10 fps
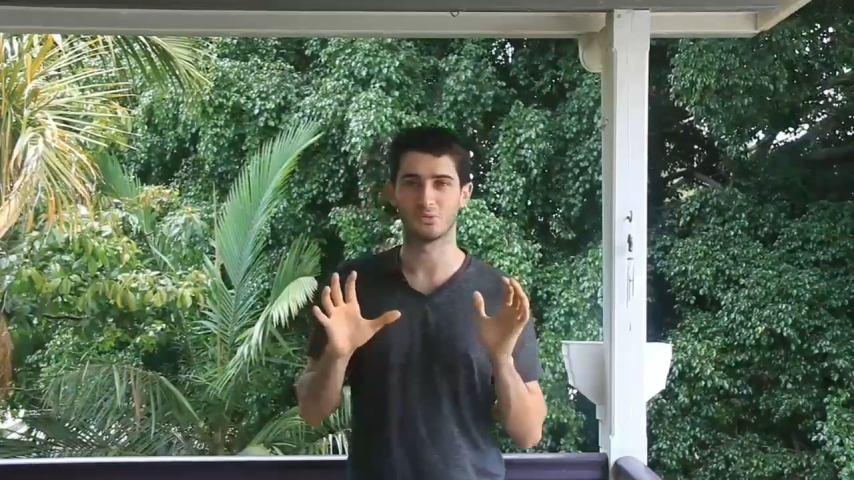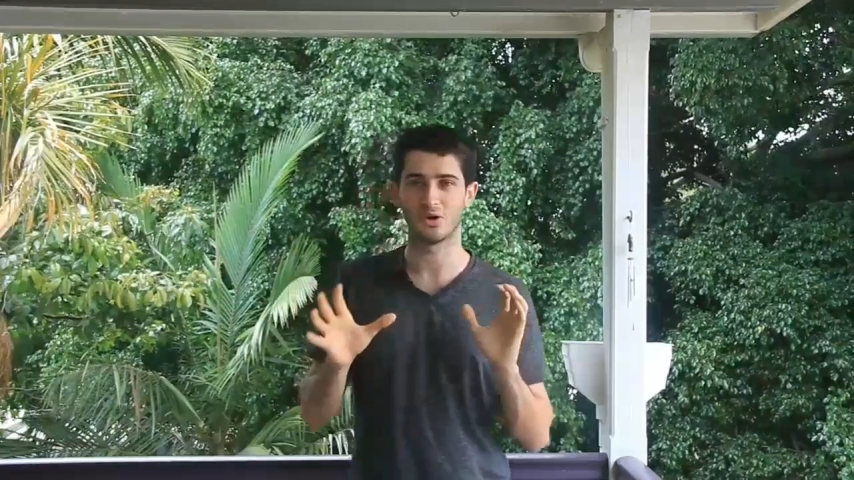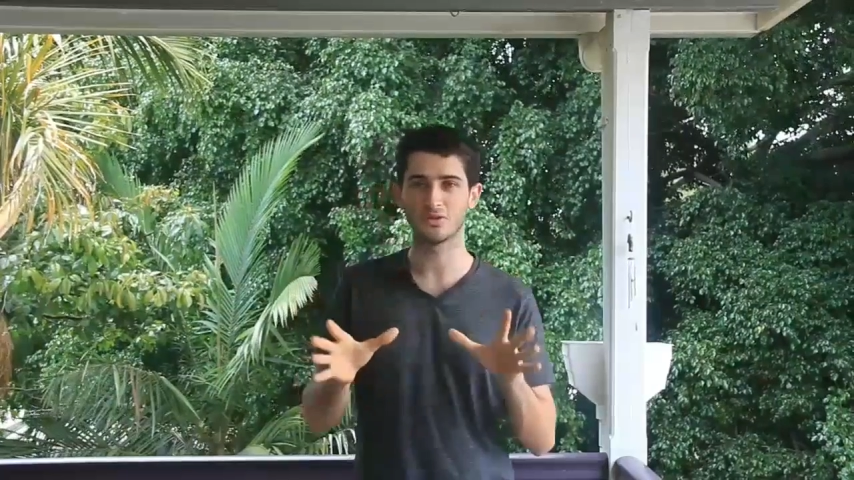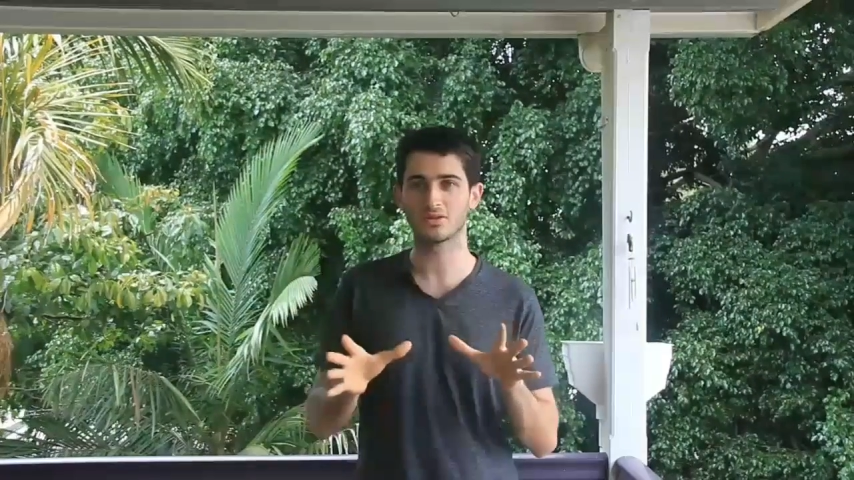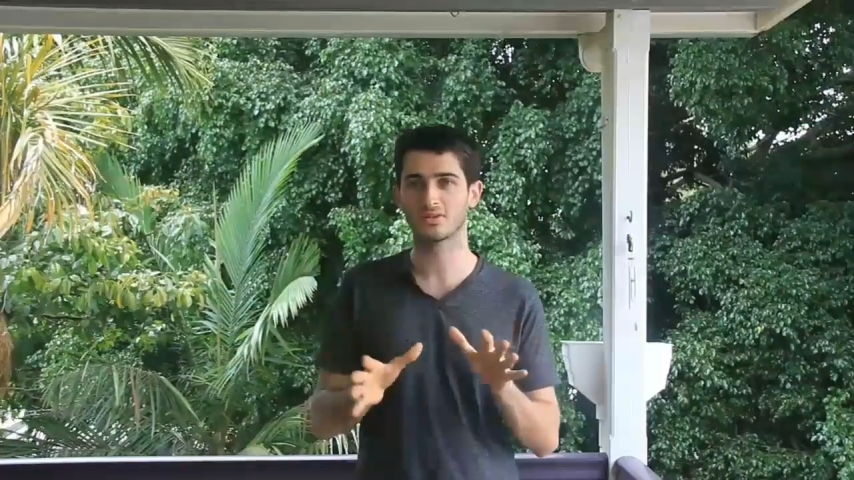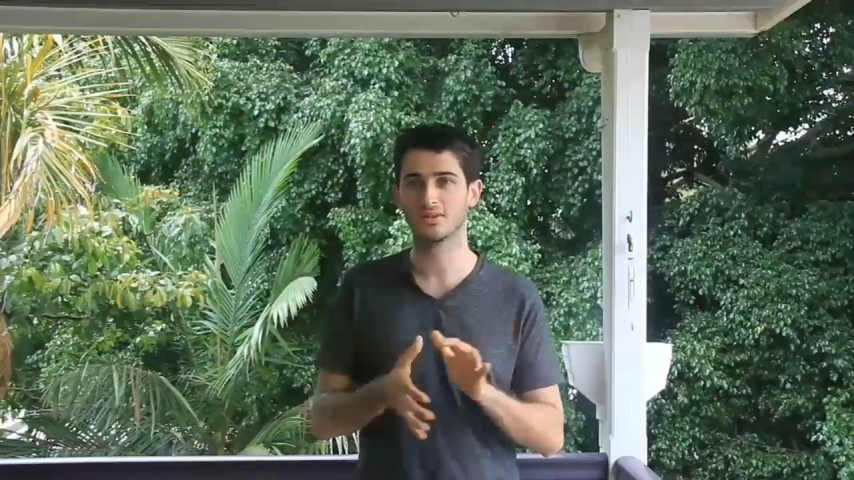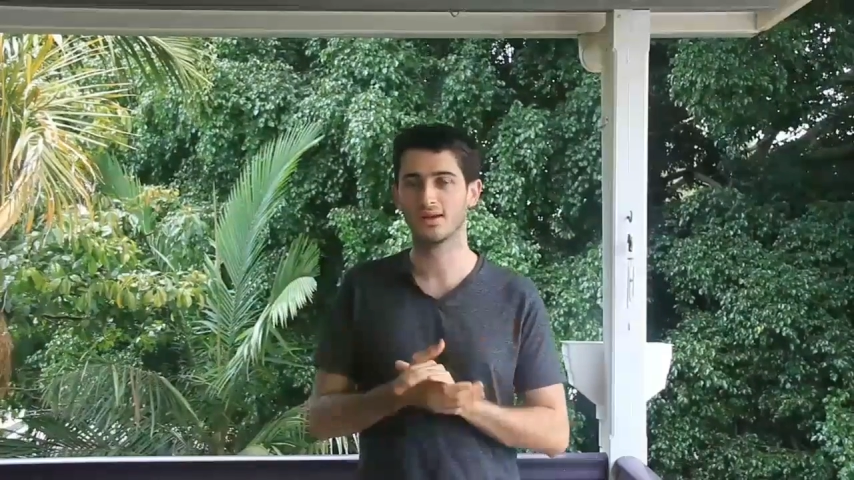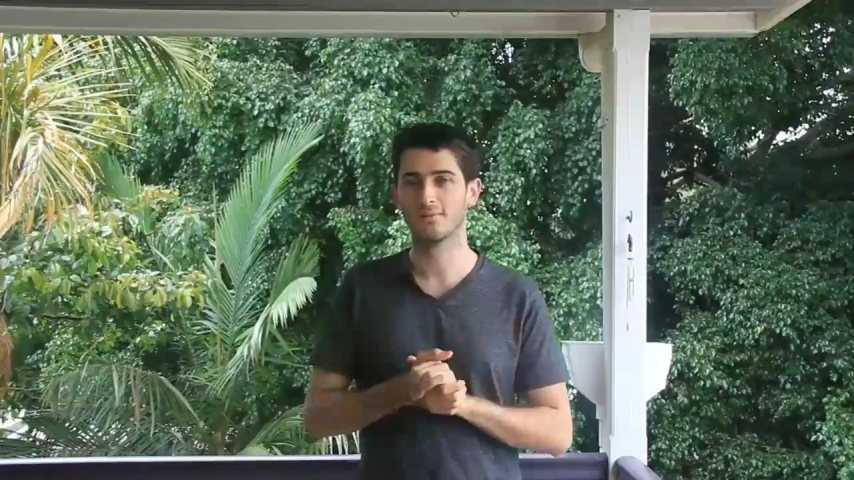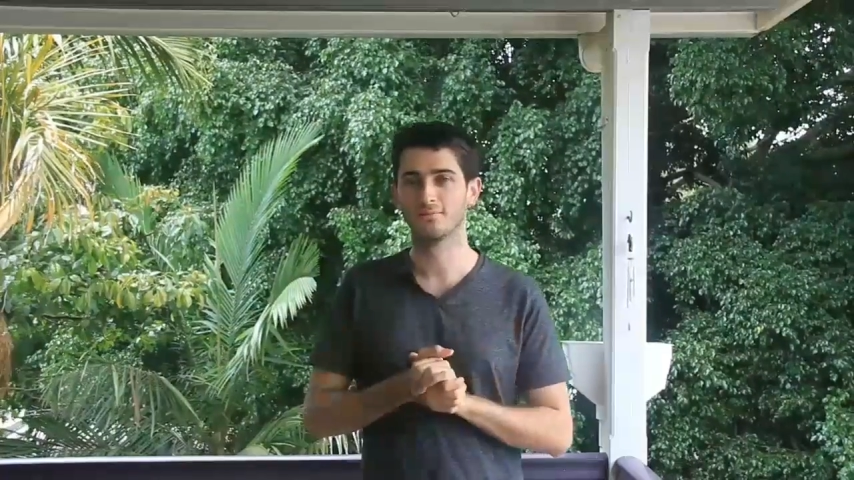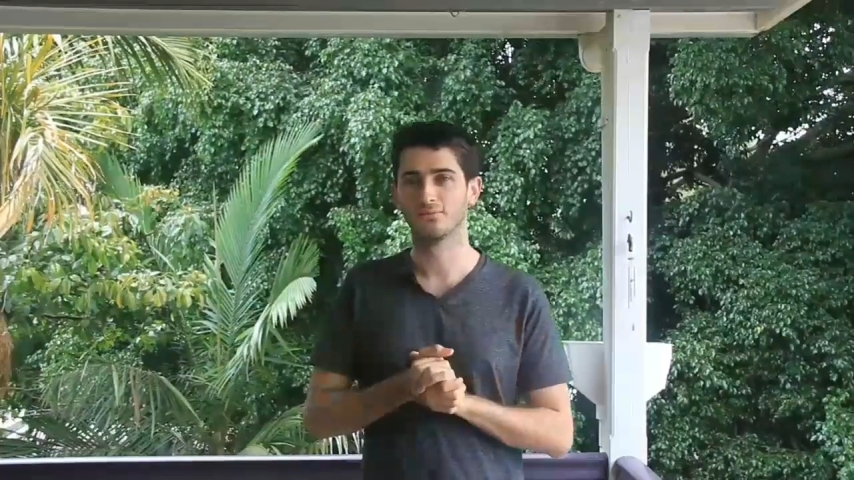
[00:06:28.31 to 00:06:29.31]
of wealth.
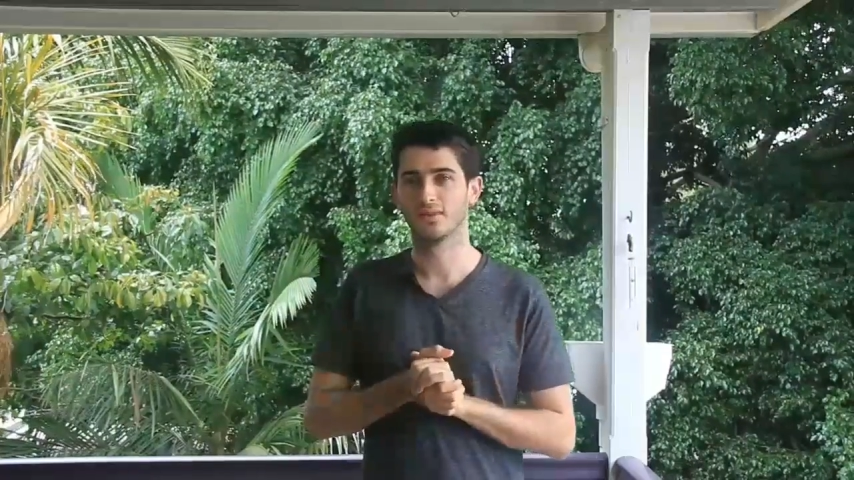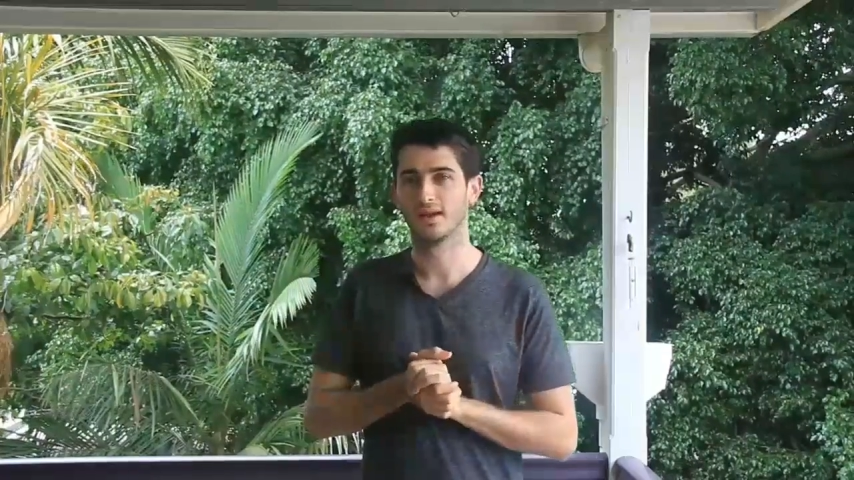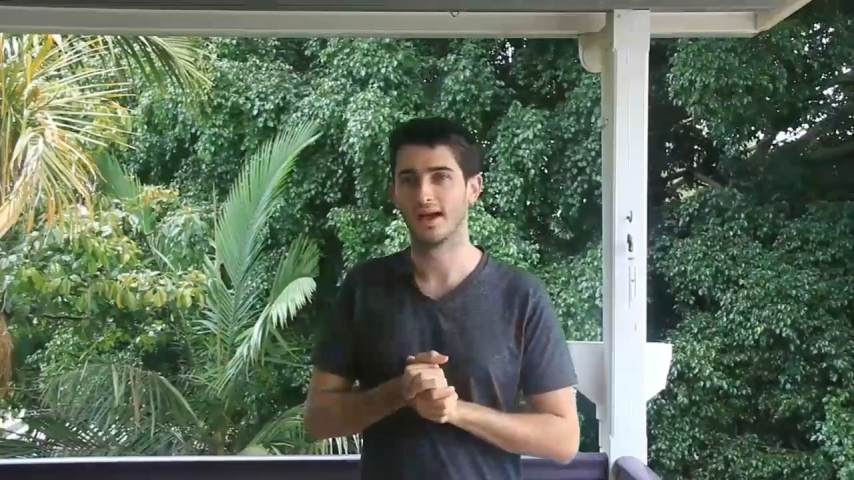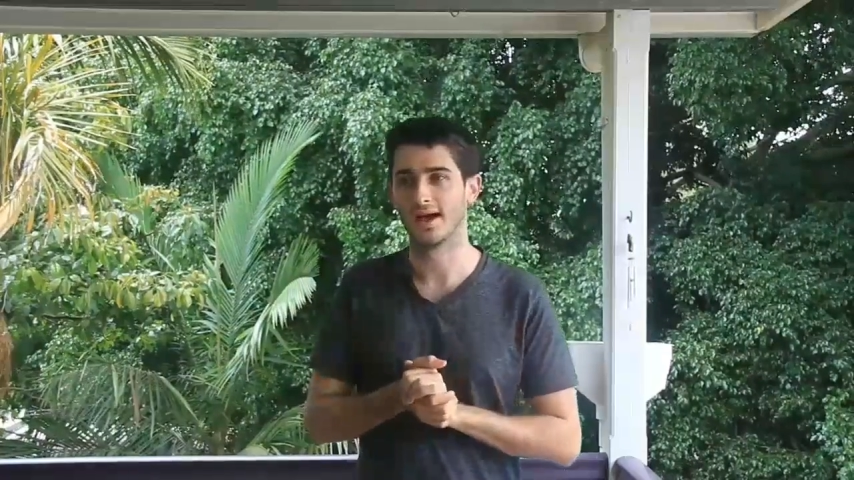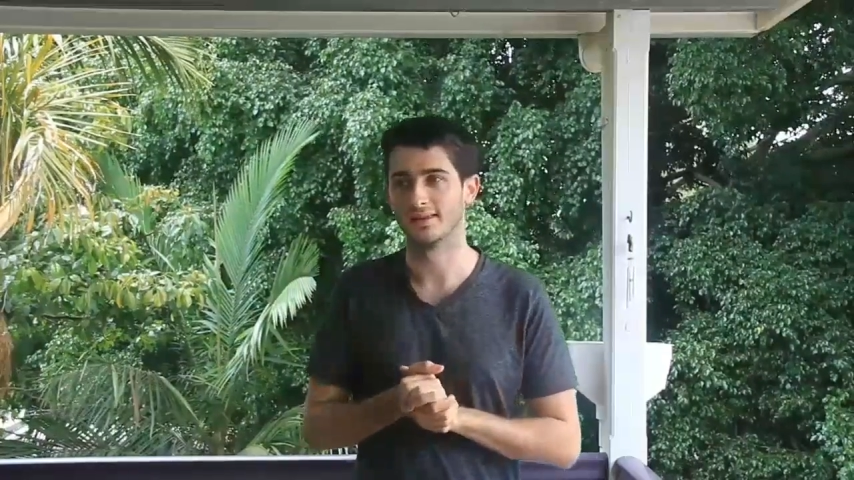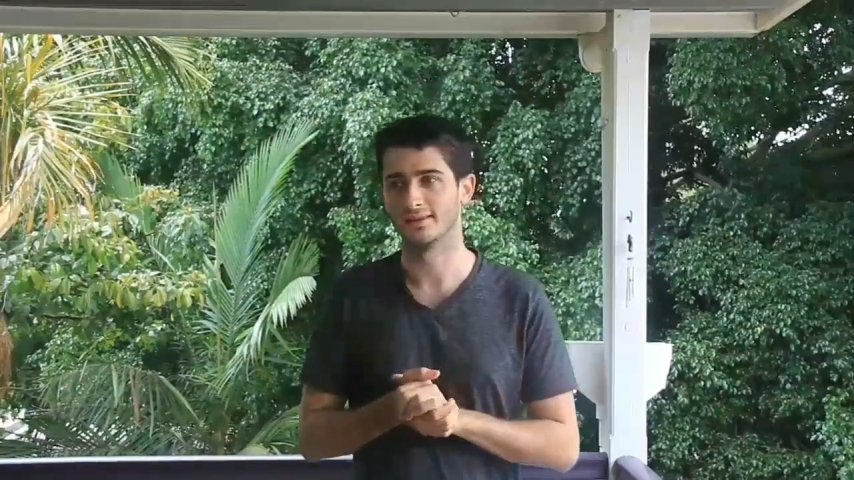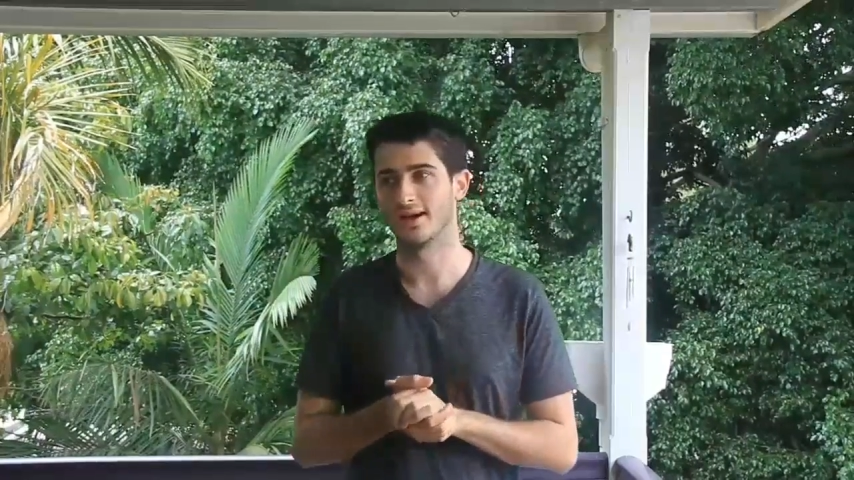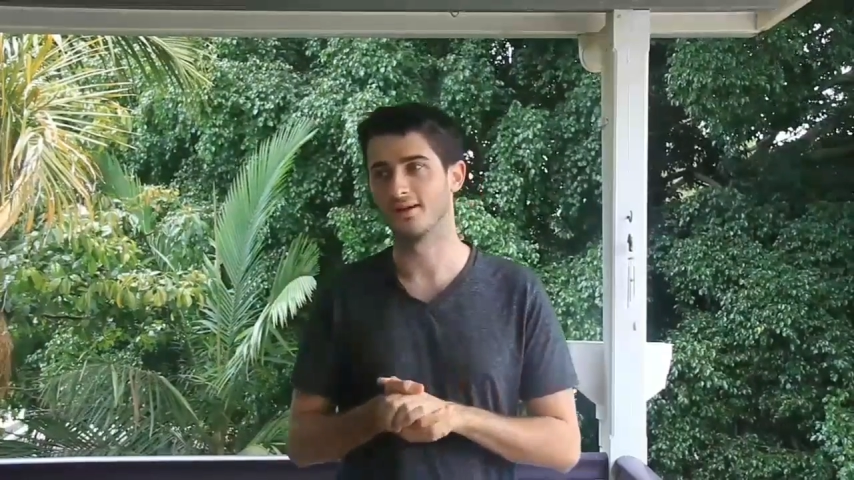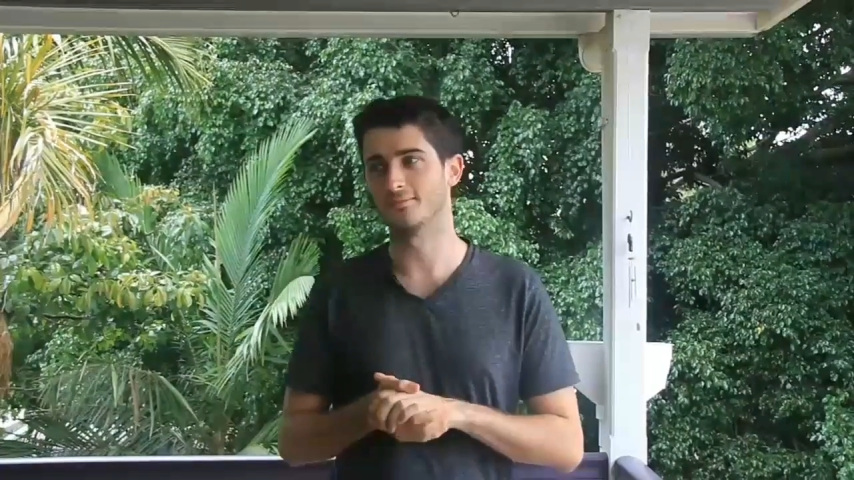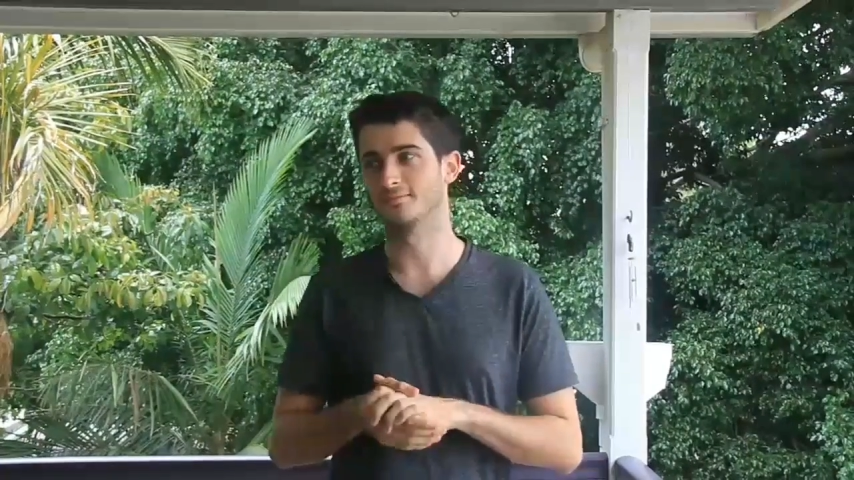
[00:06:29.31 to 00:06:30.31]
And